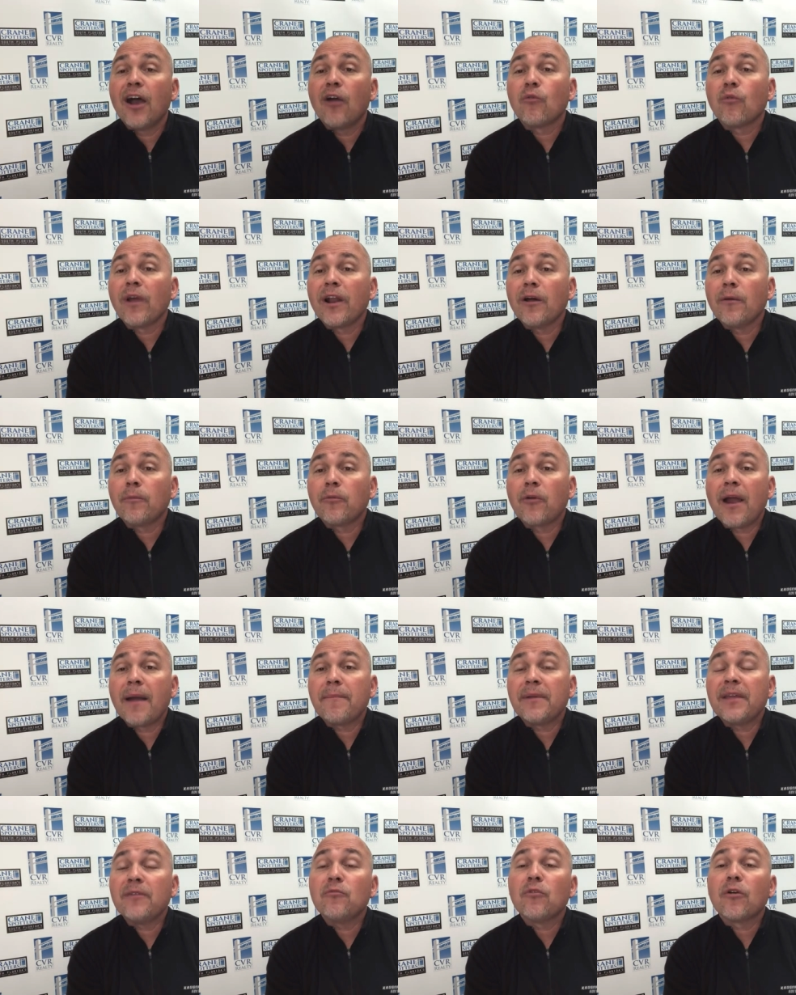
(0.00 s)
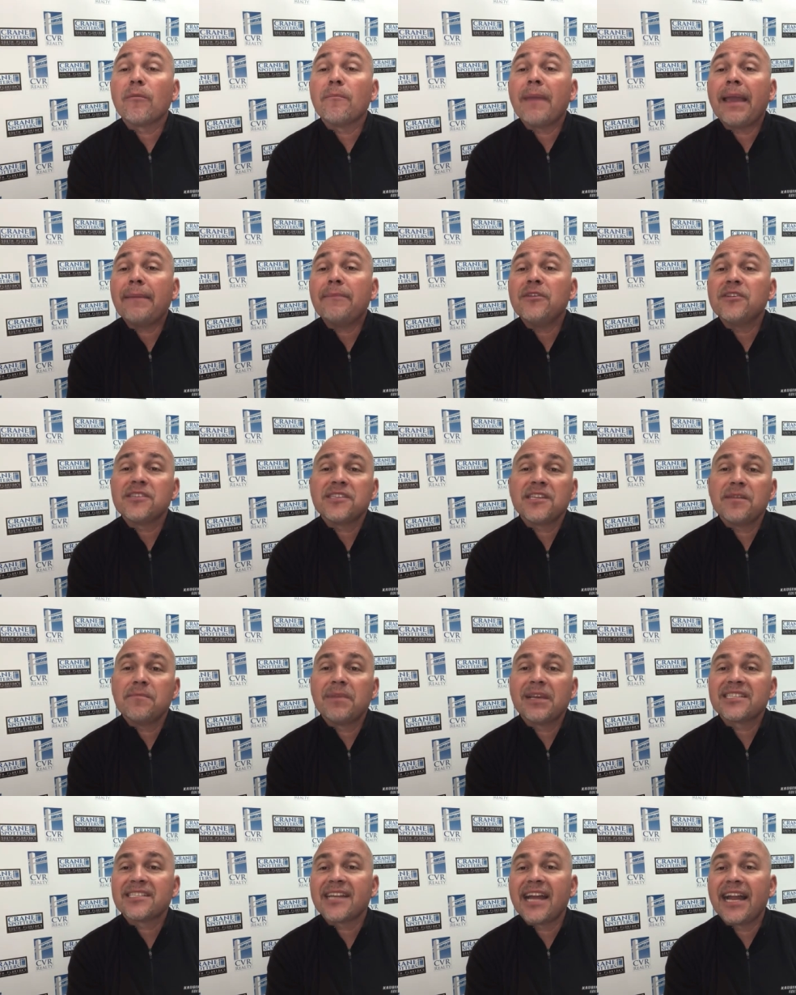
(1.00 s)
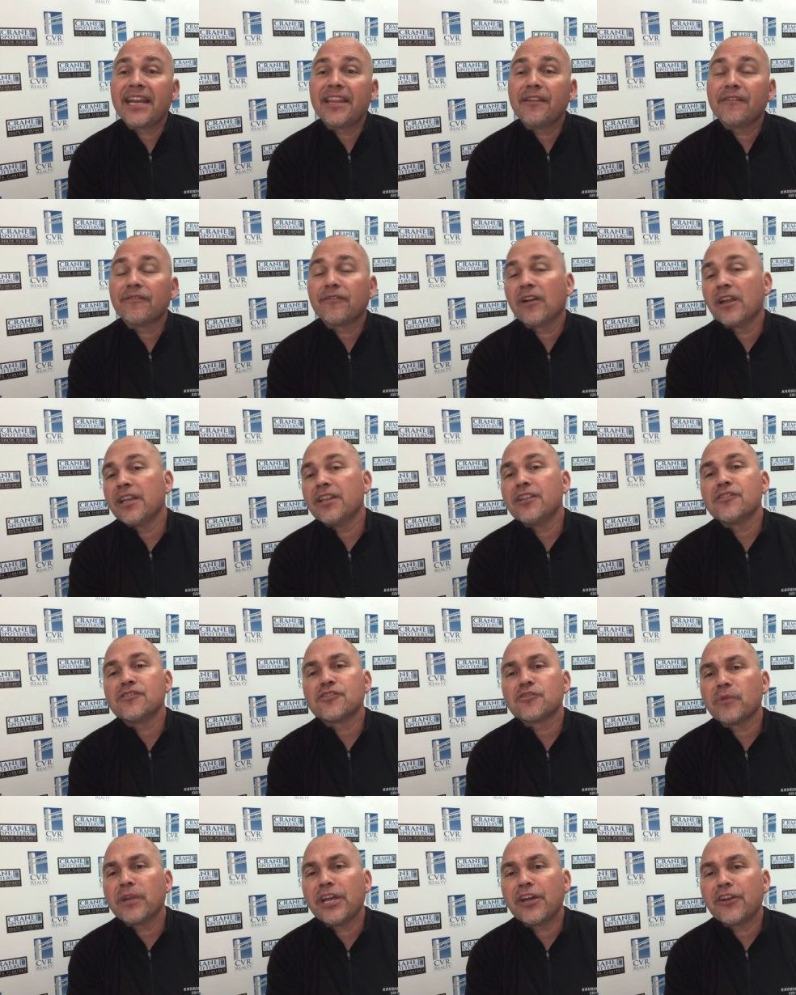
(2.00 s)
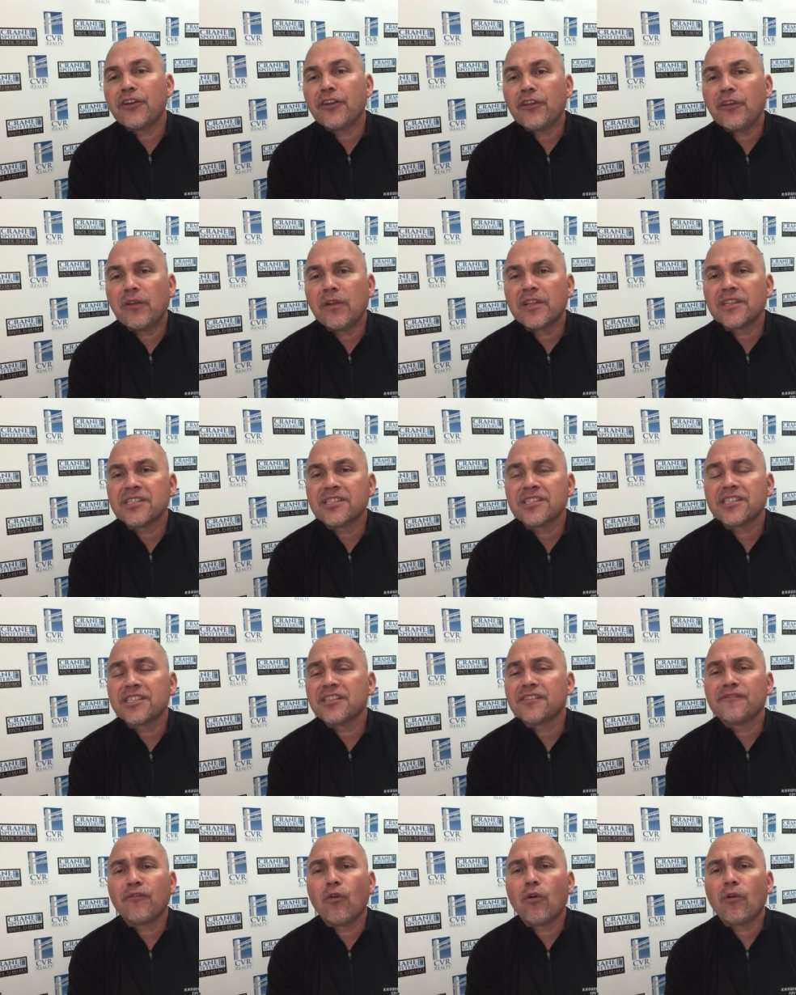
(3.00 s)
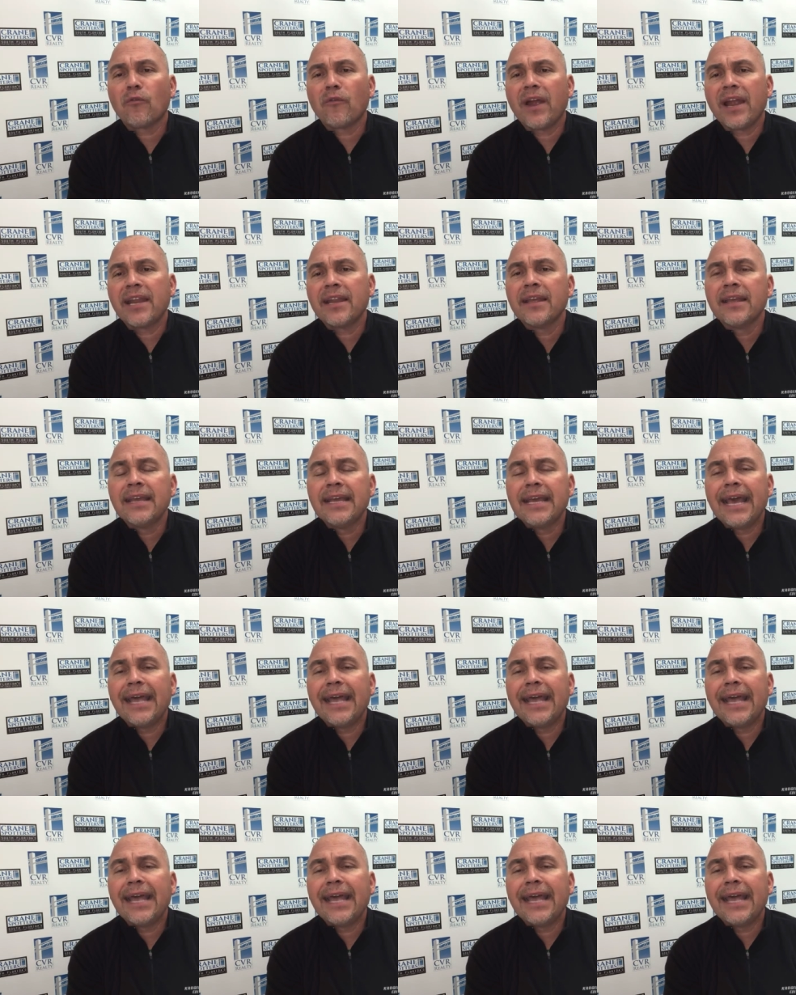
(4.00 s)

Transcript: A rental property where maybe you see a big sign in the front and there's 300 units and says for rent.